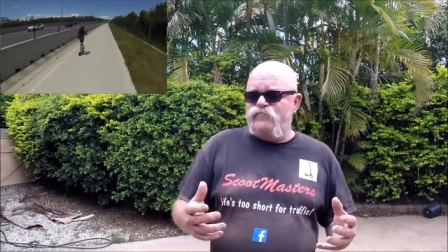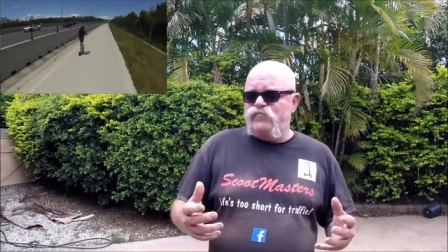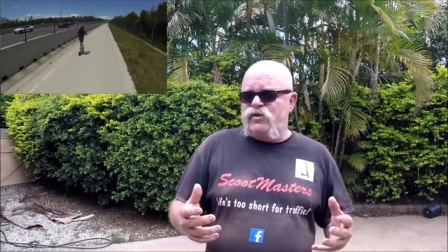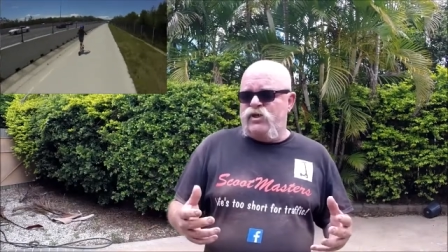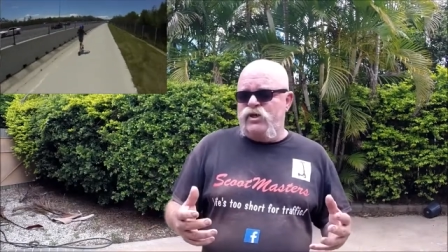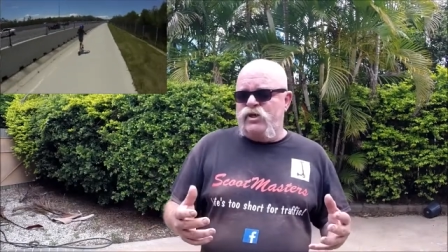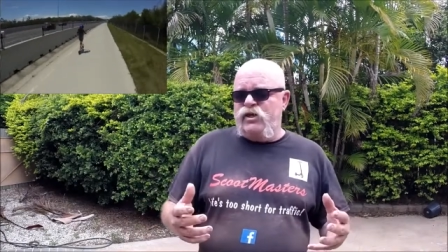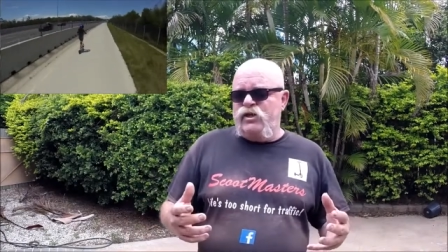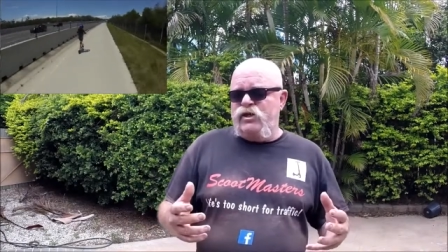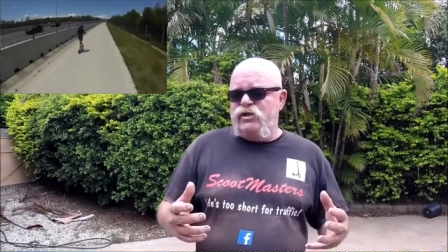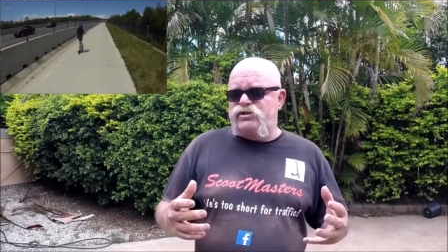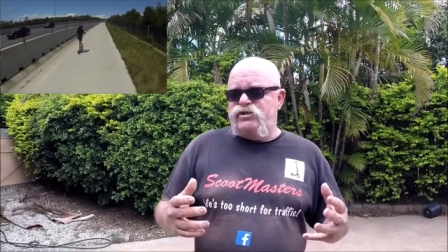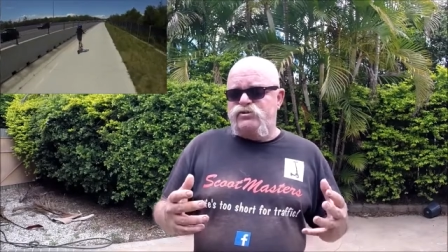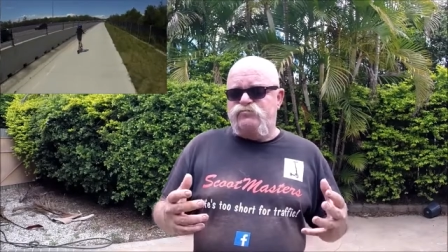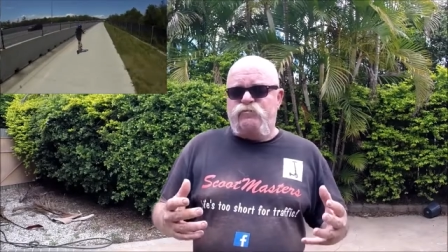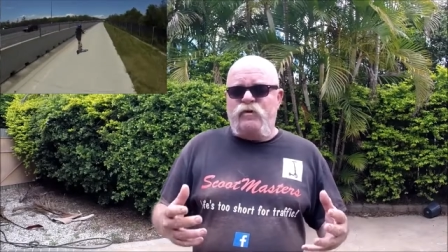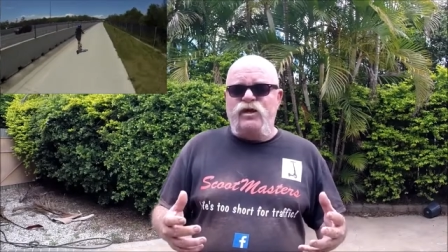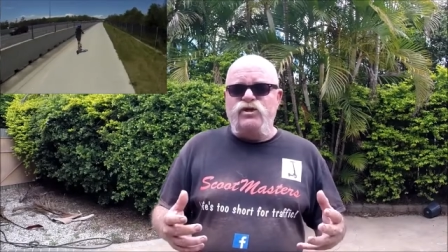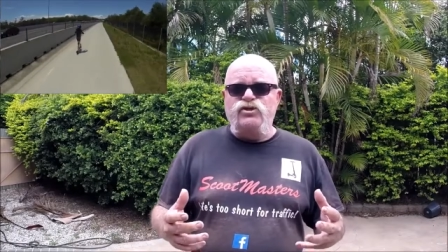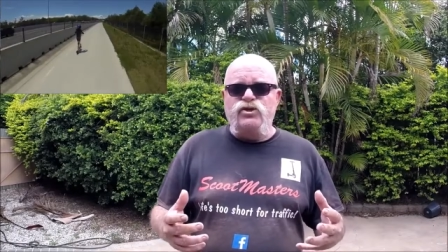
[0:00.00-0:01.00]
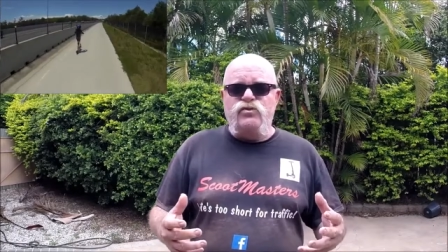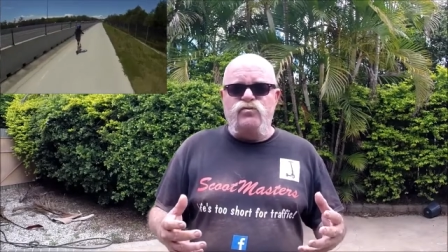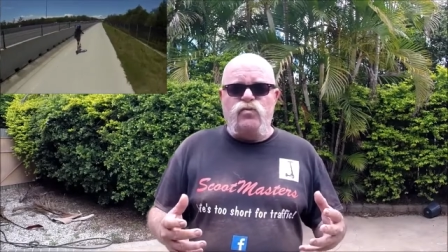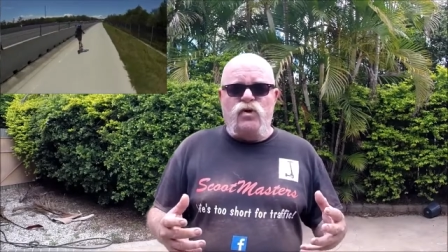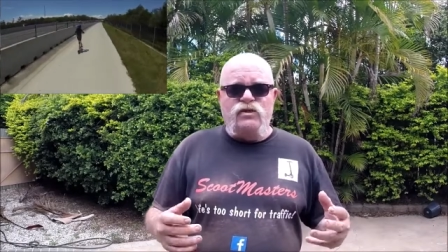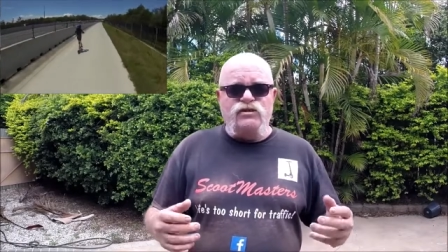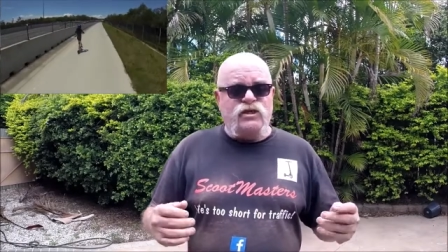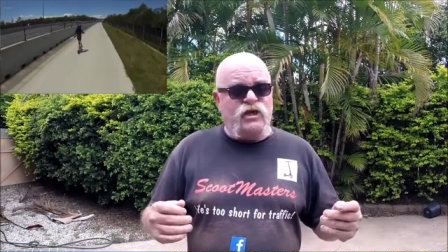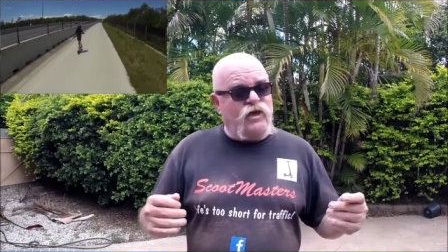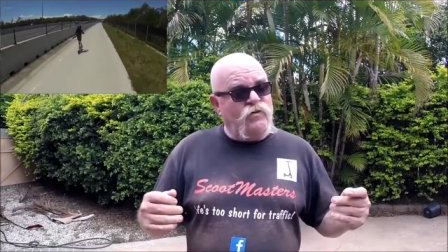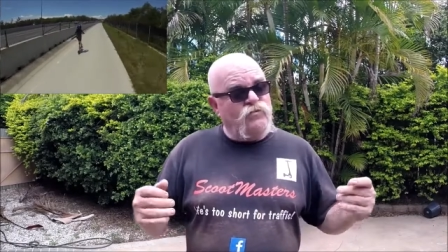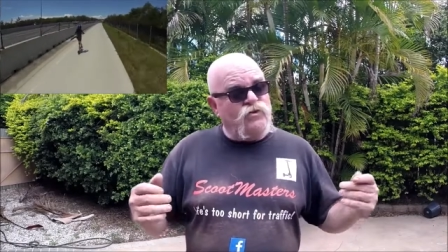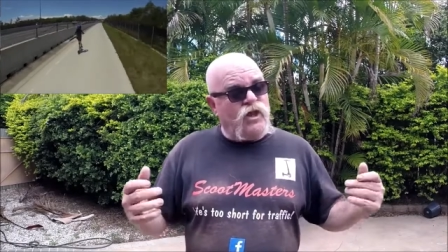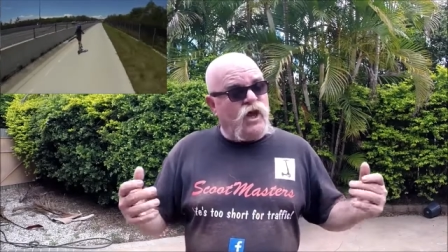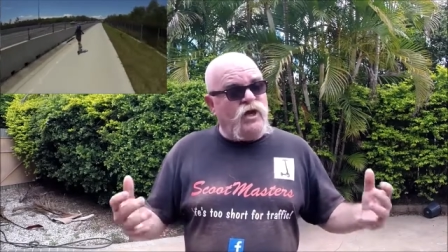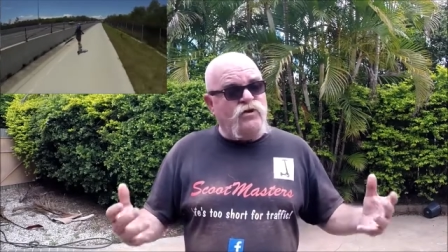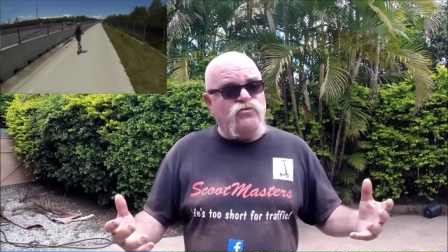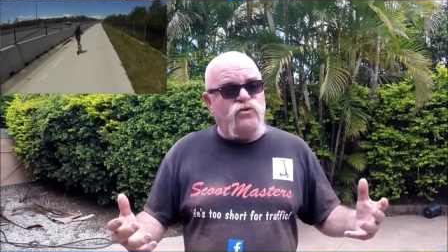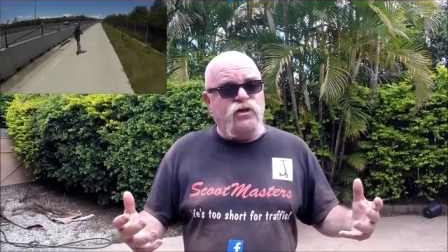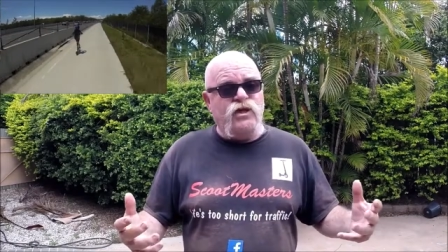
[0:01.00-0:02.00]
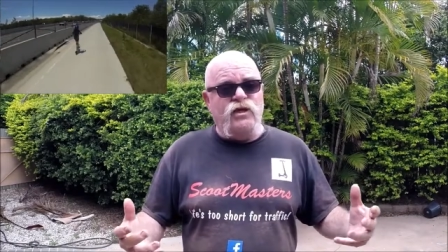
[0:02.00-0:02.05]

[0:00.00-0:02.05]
The suspension, once again, with a 100